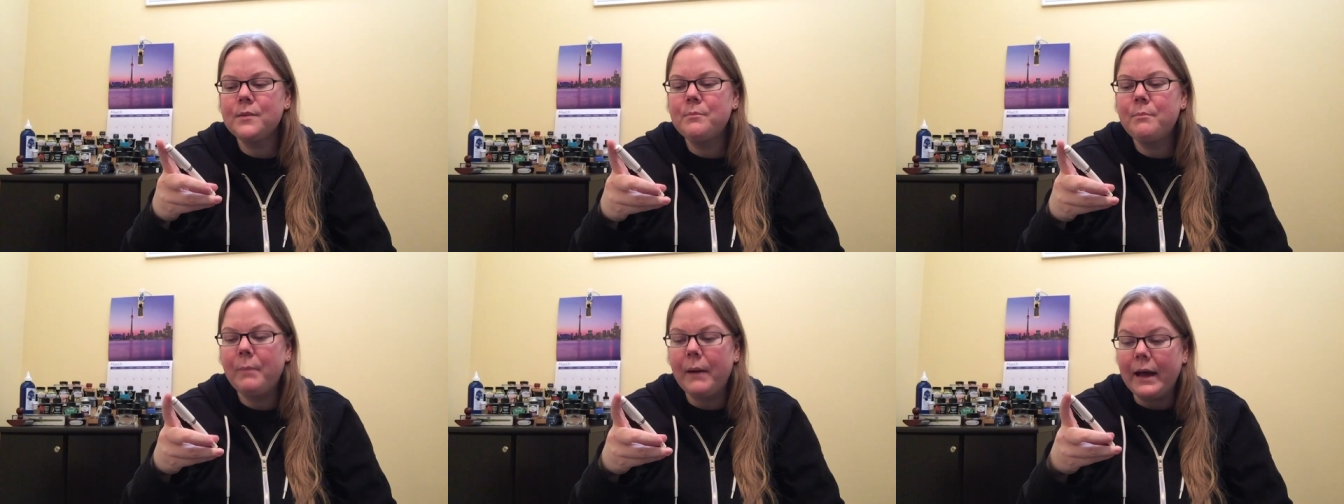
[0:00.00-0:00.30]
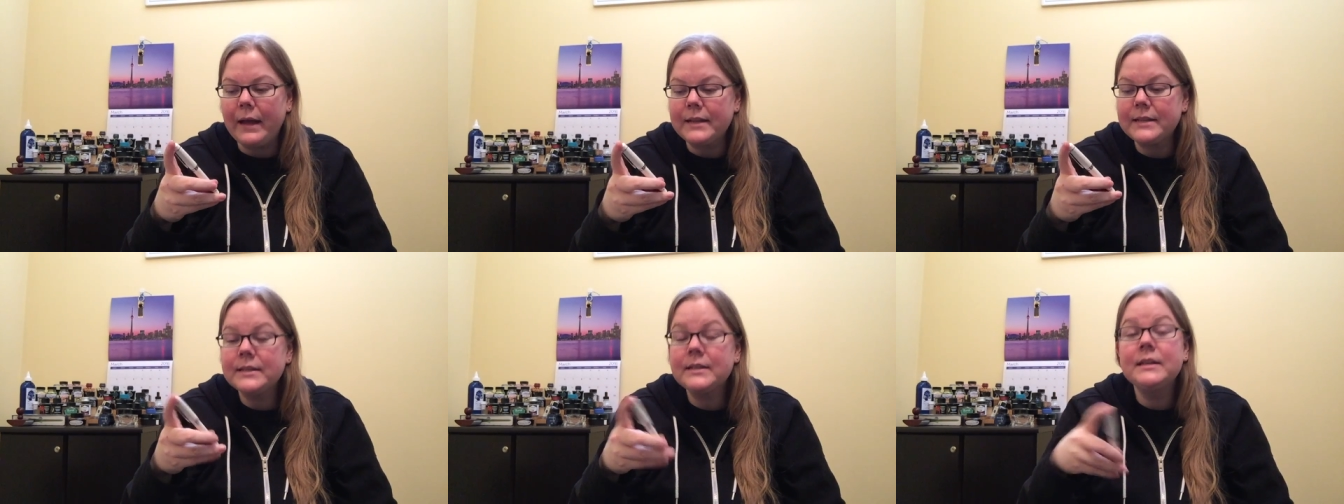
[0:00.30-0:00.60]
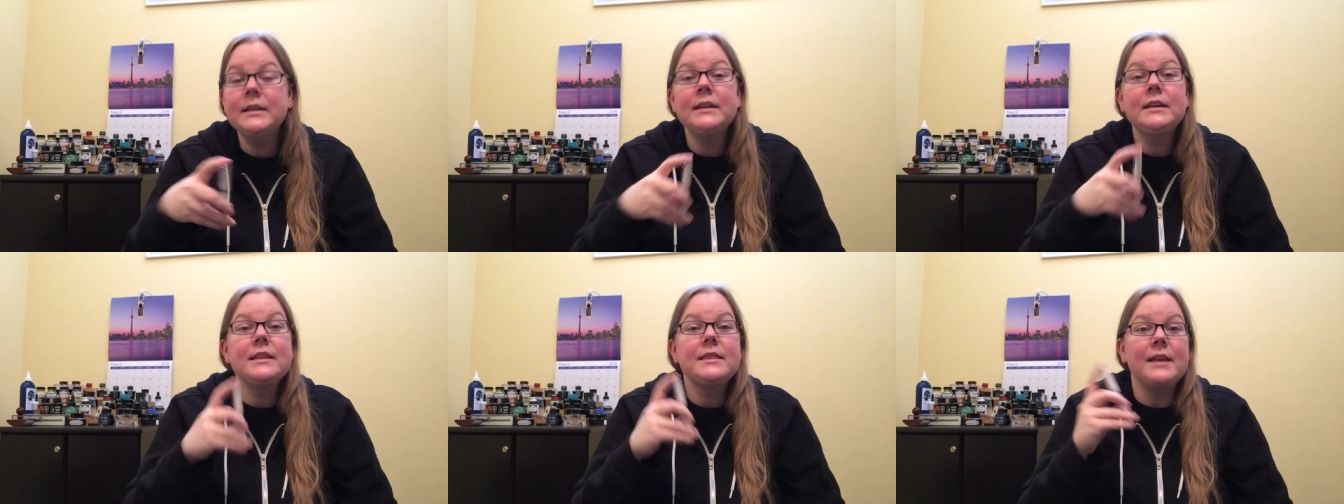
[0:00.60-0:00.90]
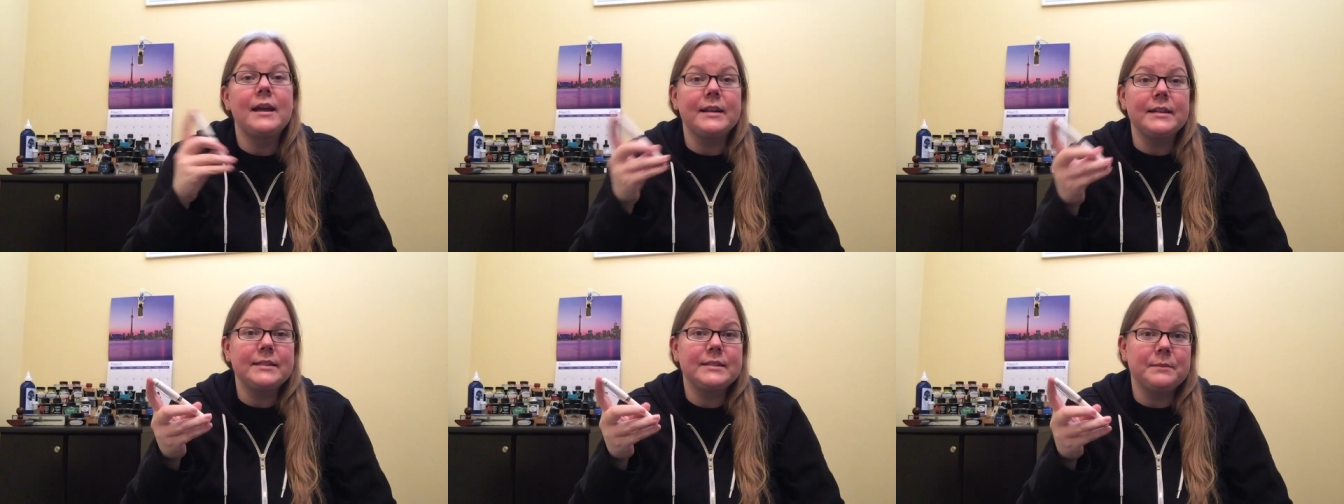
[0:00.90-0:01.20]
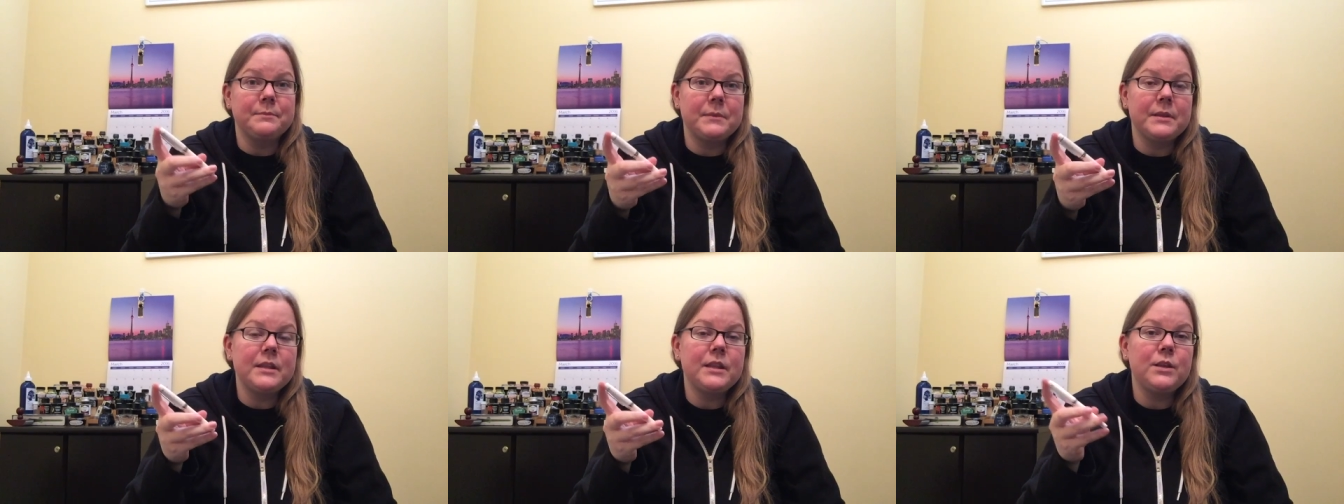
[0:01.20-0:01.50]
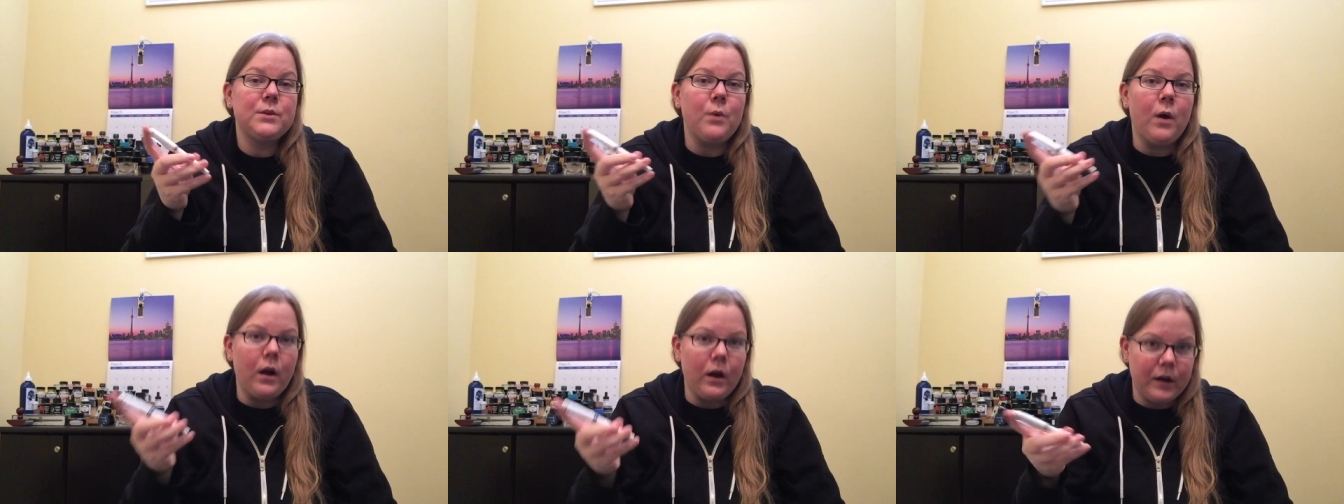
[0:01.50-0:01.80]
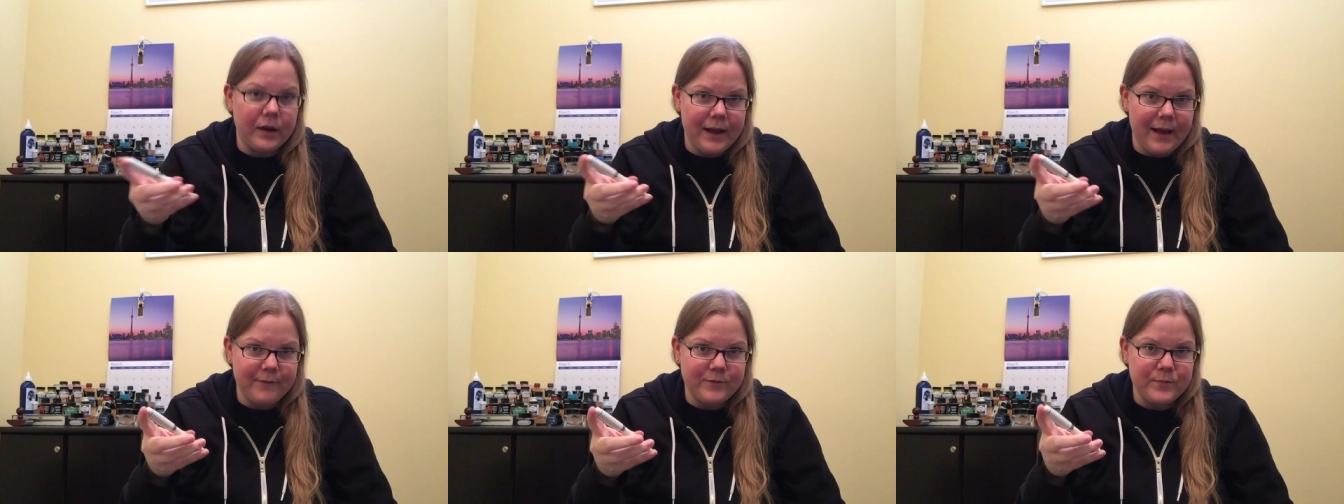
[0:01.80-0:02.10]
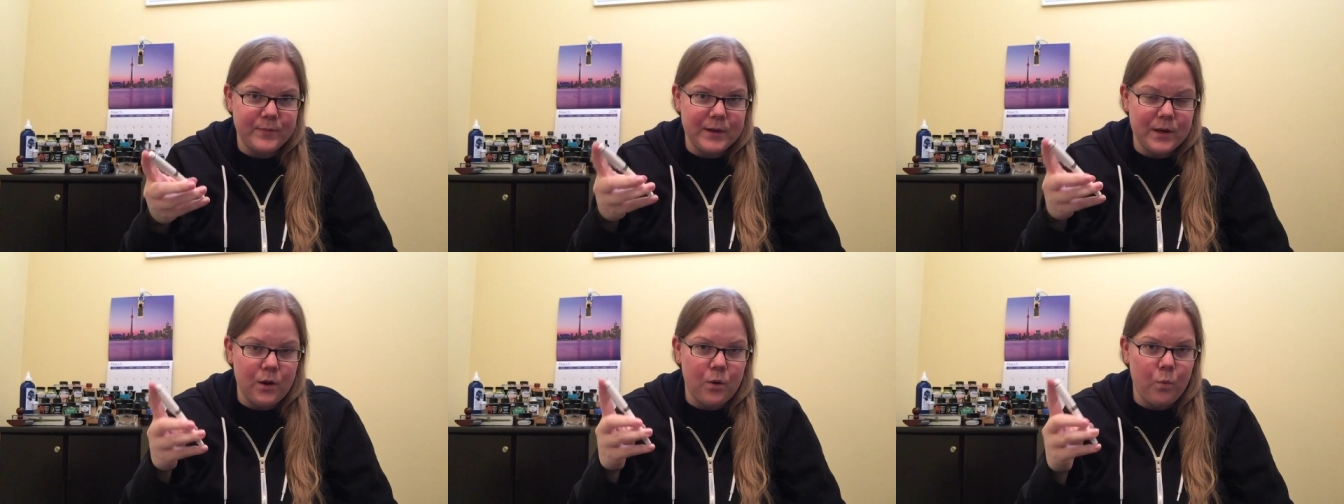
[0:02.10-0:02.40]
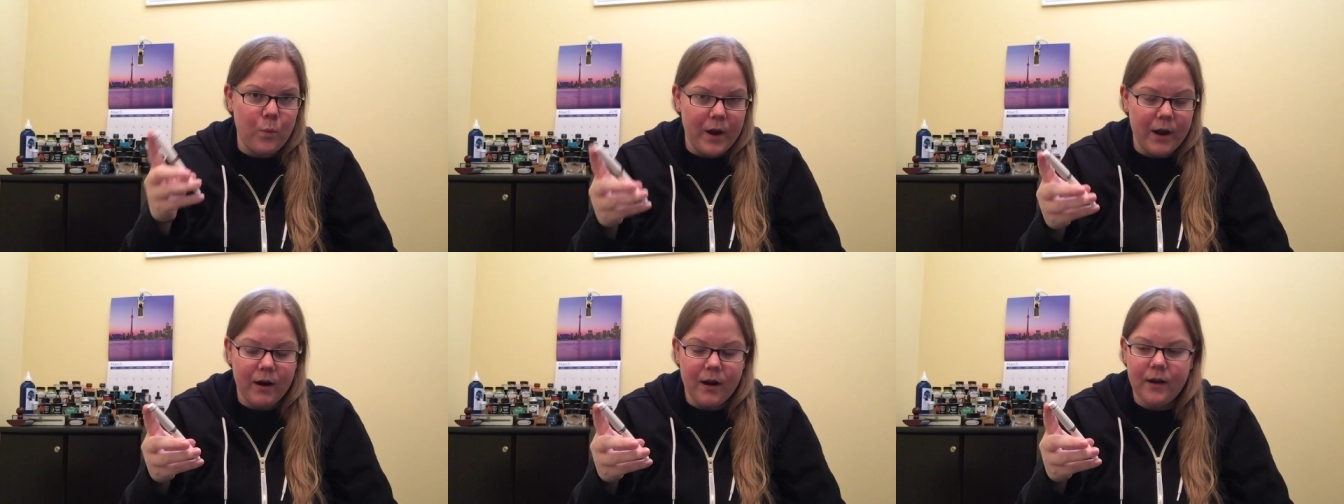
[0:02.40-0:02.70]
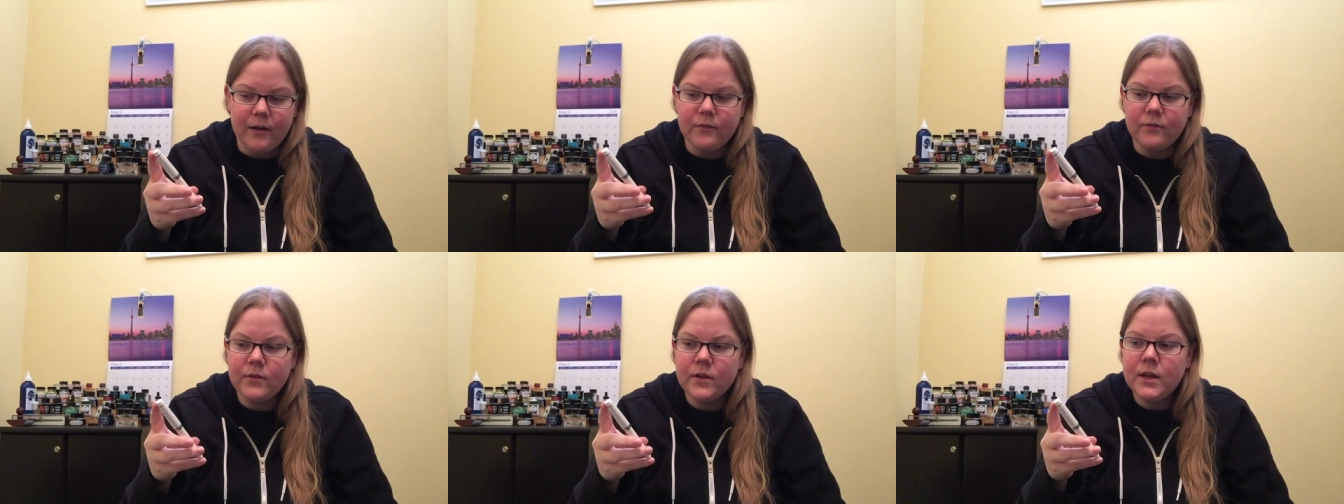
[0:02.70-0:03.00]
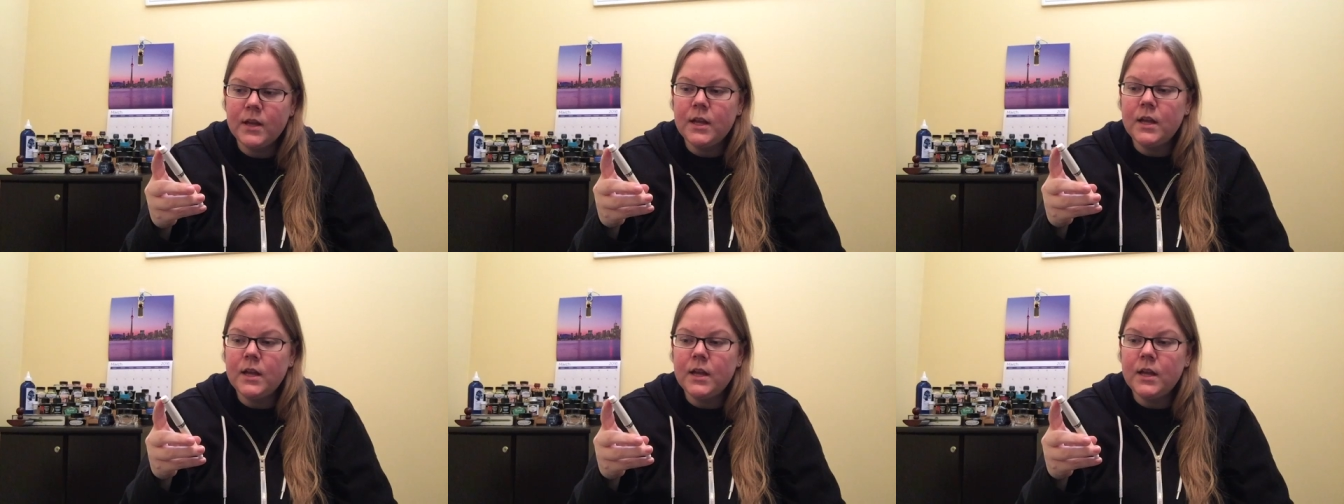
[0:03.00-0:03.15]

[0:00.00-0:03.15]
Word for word: But that is something that you are going to have to be aware of.